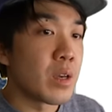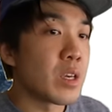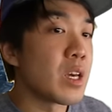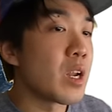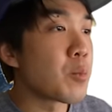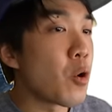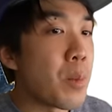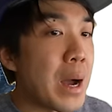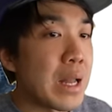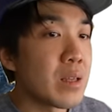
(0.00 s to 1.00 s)
GitHub
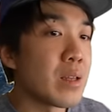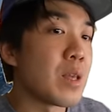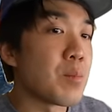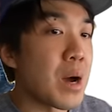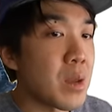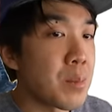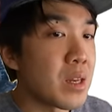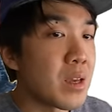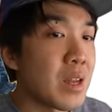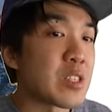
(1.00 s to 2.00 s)
Copilot, in my
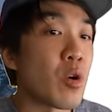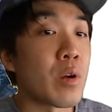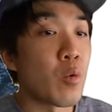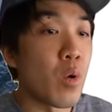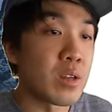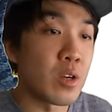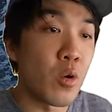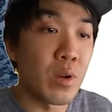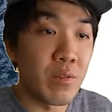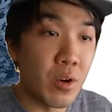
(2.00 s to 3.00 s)
opinion, has already won the
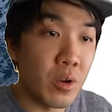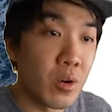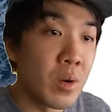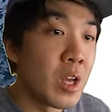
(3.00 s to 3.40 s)
coding vertical,